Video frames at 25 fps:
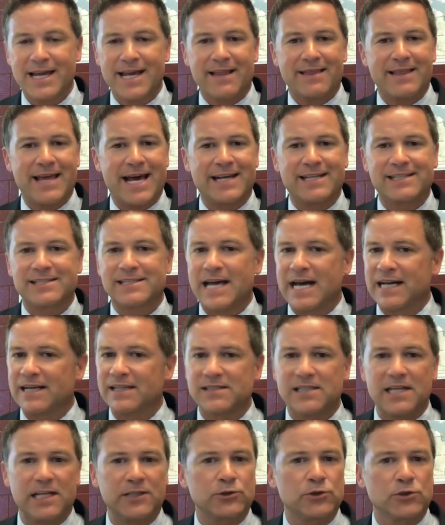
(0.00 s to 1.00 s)
That is not a
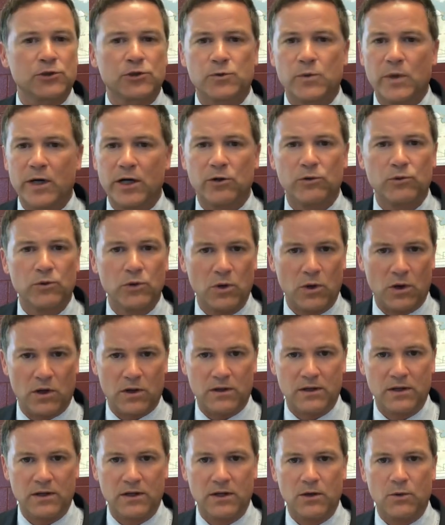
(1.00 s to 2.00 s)
Central Square rule.
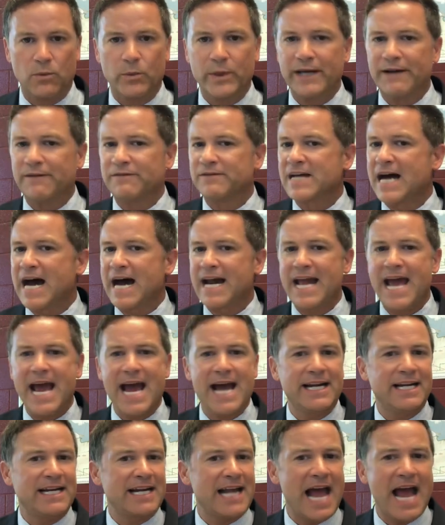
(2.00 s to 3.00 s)
We have not
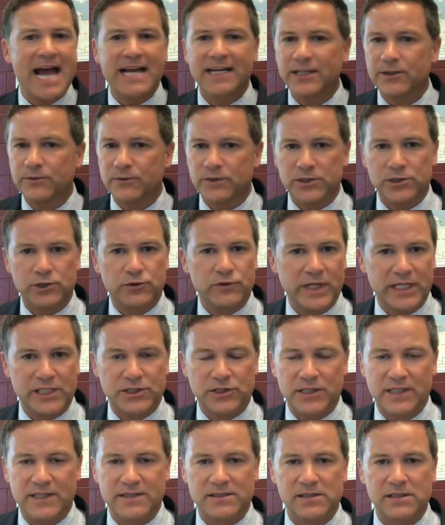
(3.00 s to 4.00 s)
added any
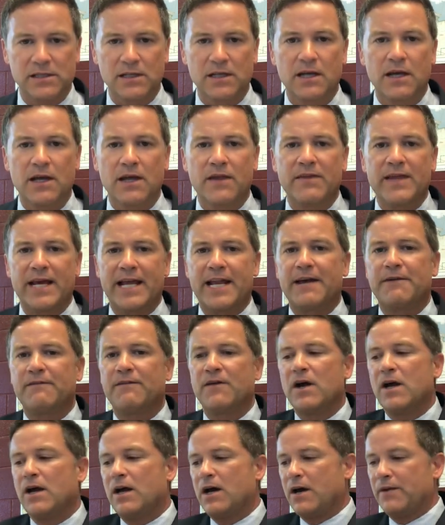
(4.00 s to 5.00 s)
restrictions
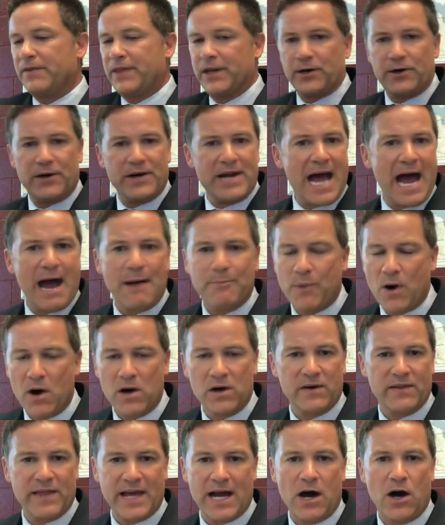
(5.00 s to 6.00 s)
that are not
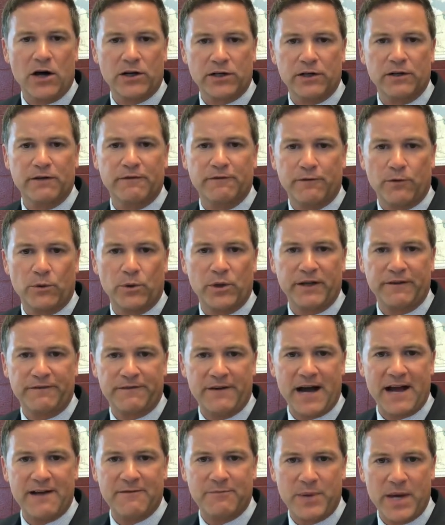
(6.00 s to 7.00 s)
part of that
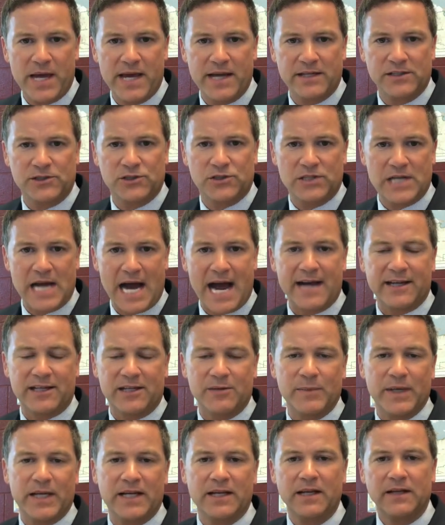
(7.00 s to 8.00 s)
145-page
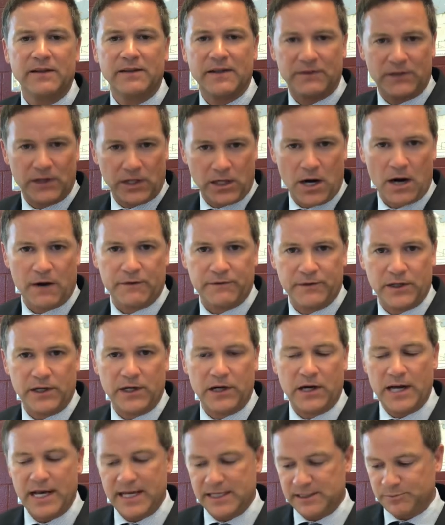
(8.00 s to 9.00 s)
document that the
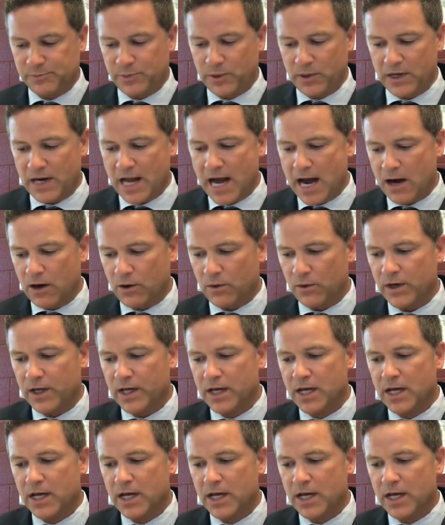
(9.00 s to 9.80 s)
governor has put out.